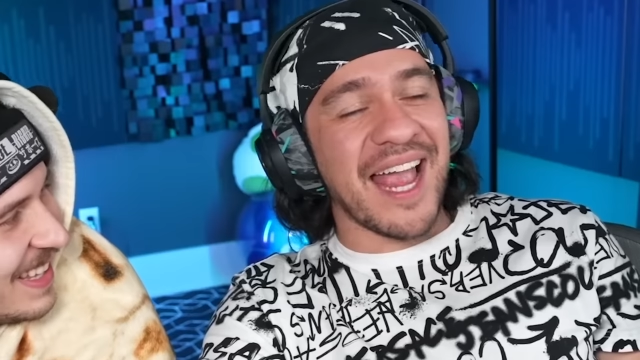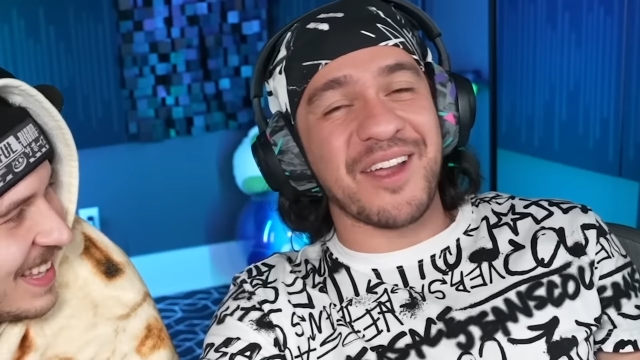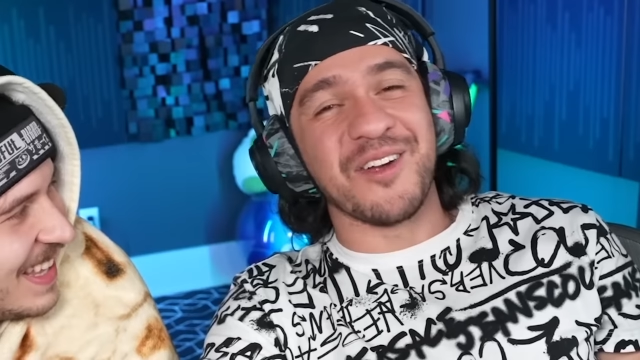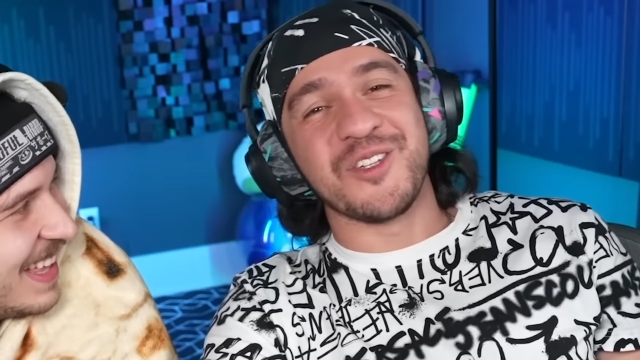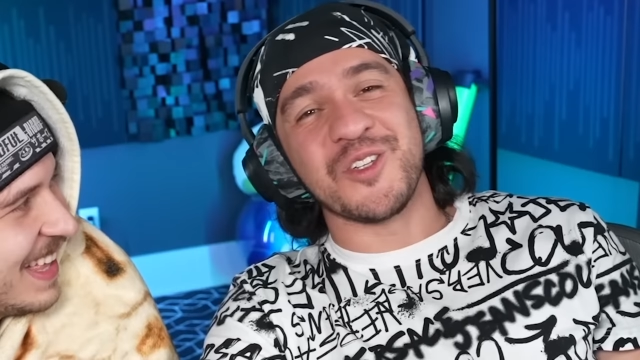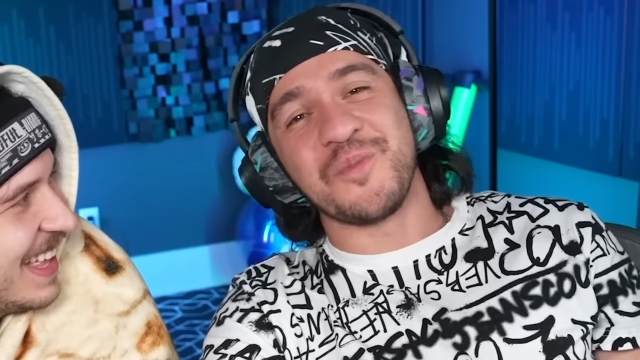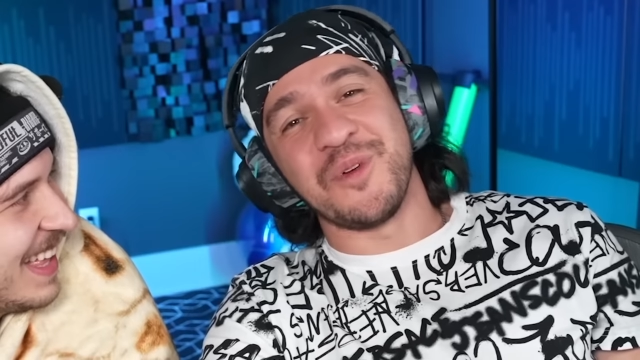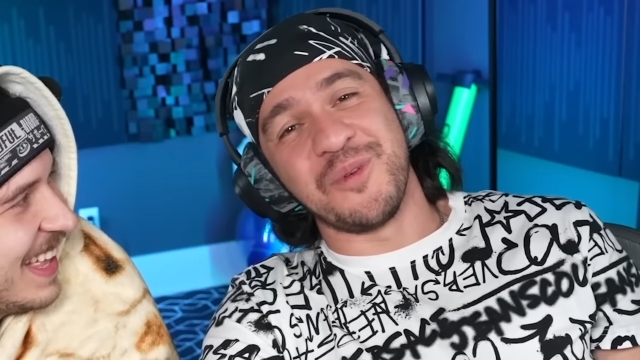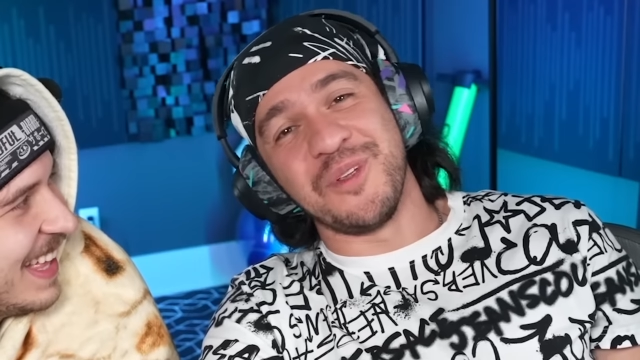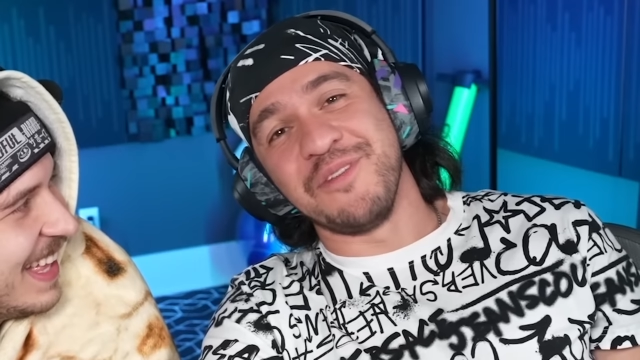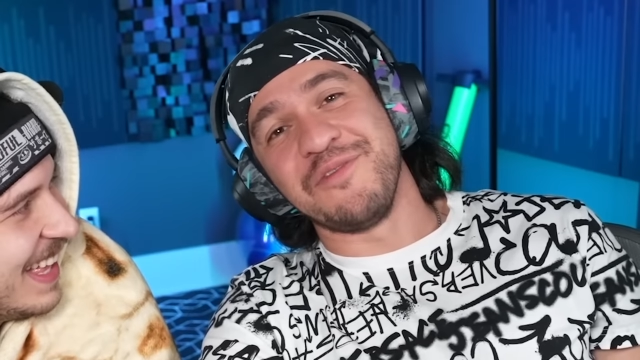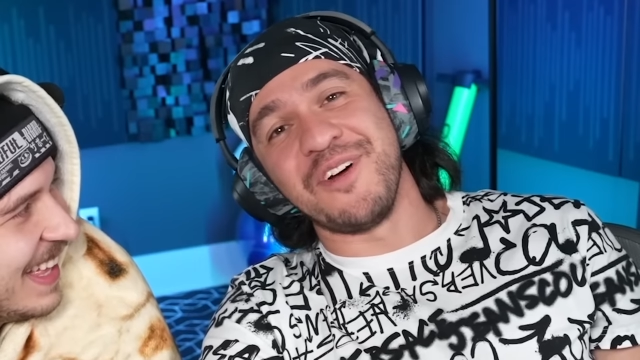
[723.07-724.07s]
I could just be
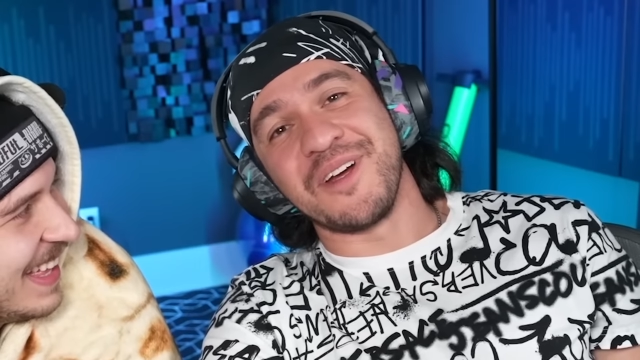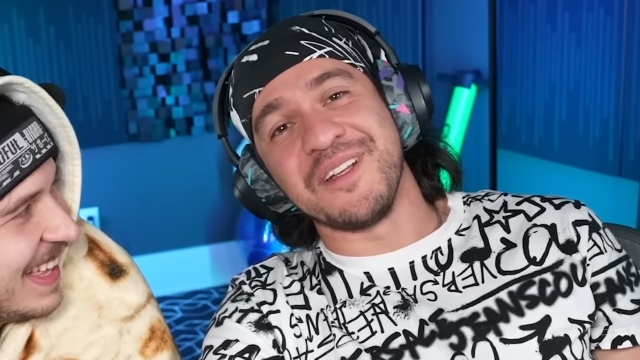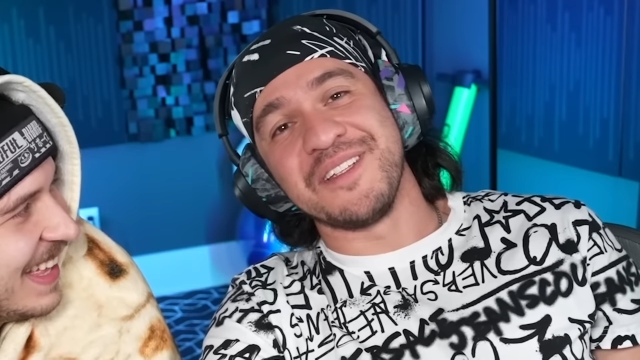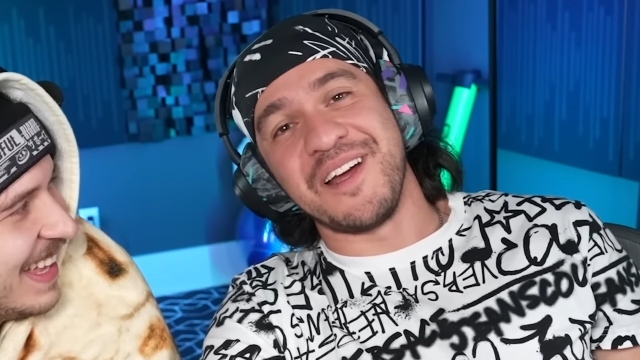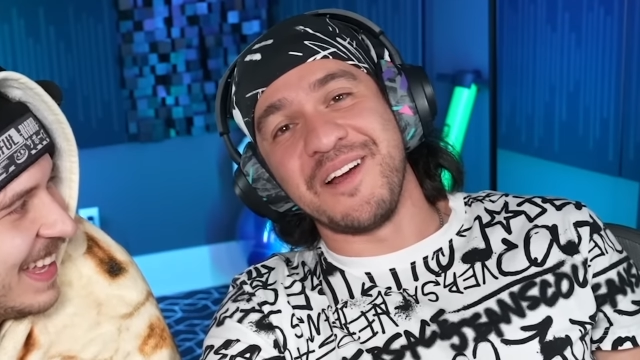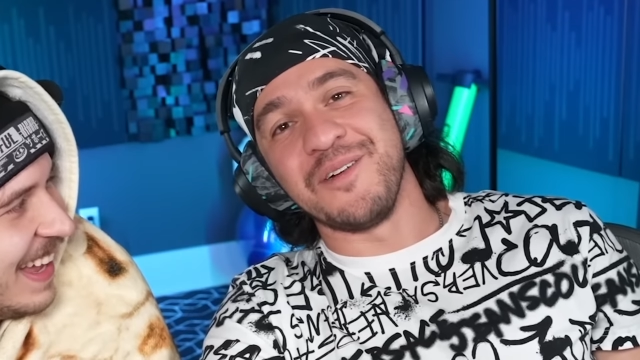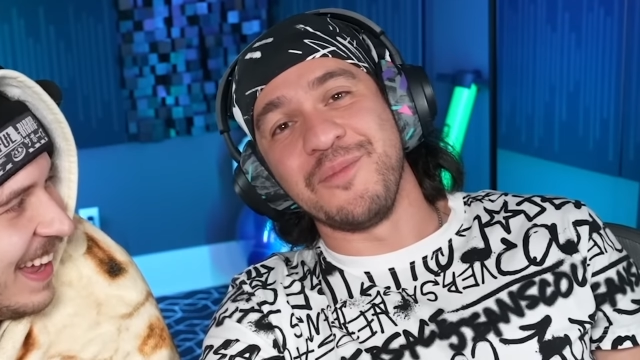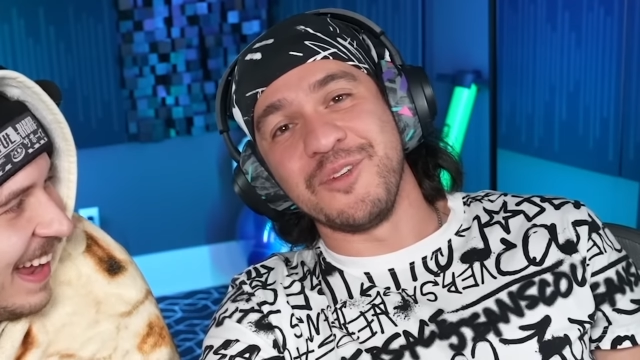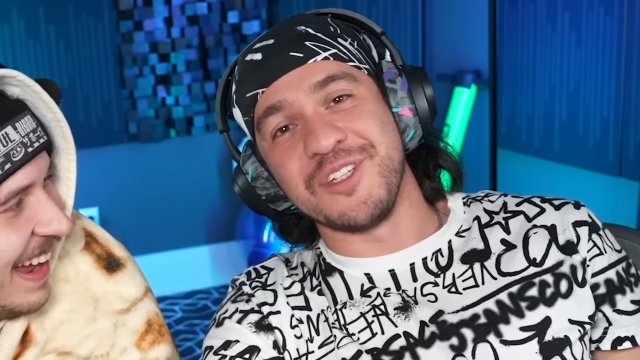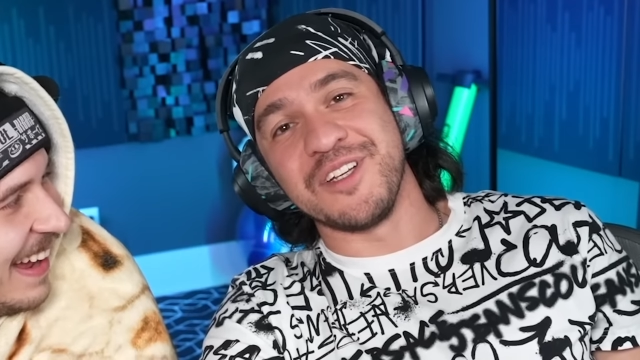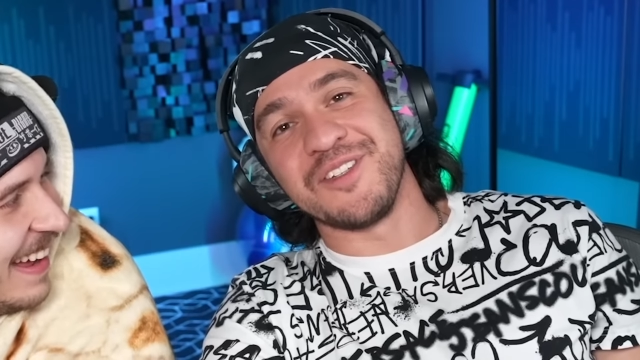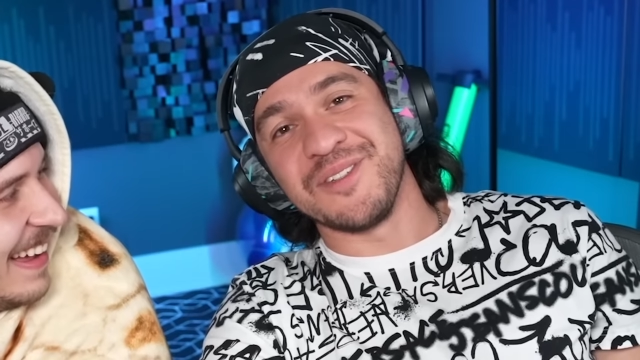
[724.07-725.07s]
really fucking tired.
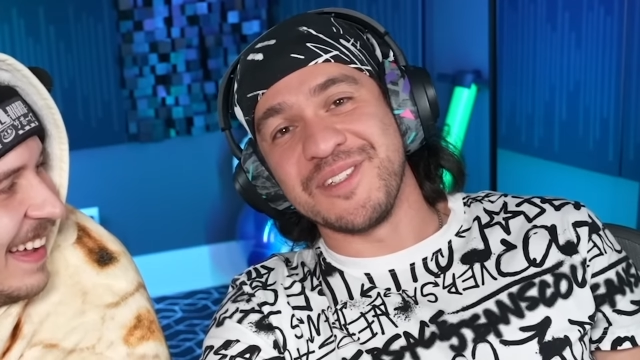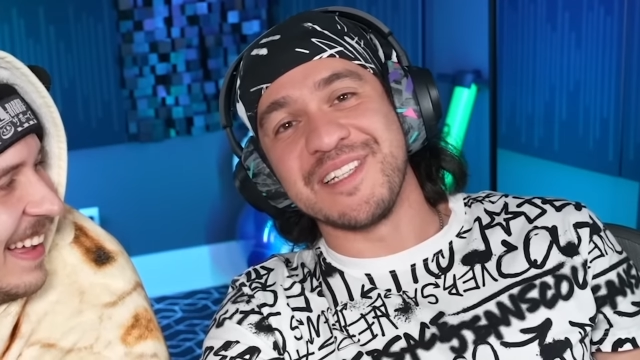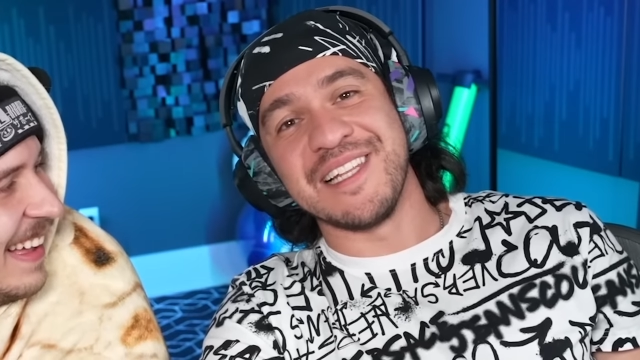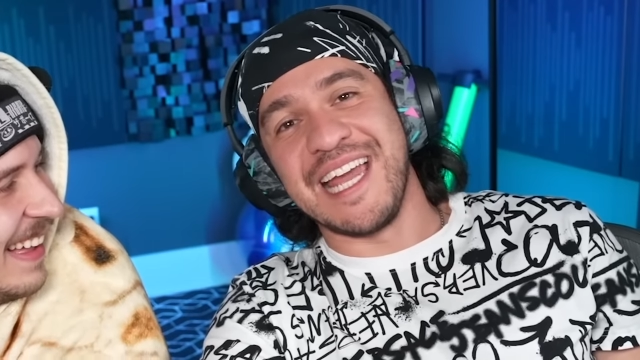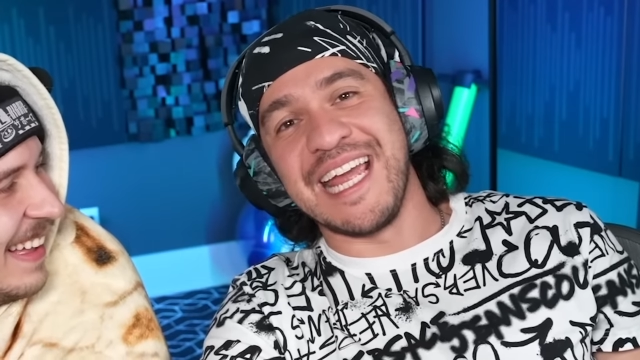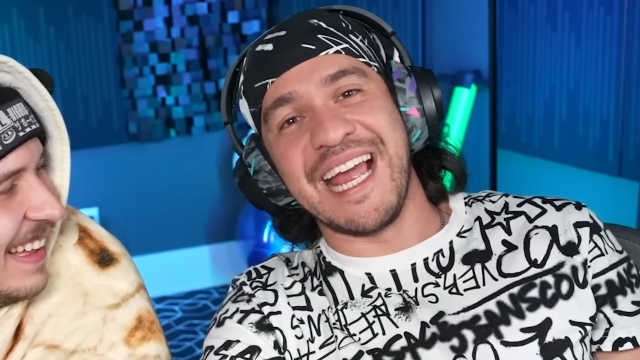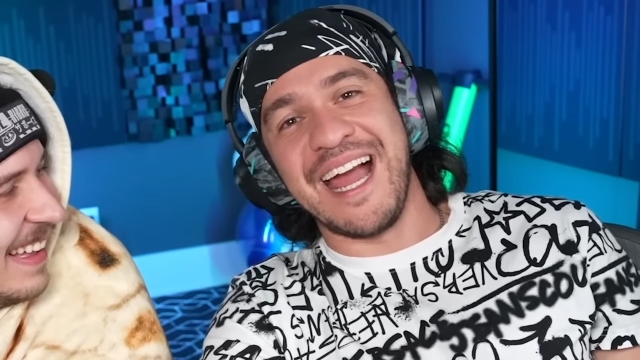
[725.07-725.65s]
Like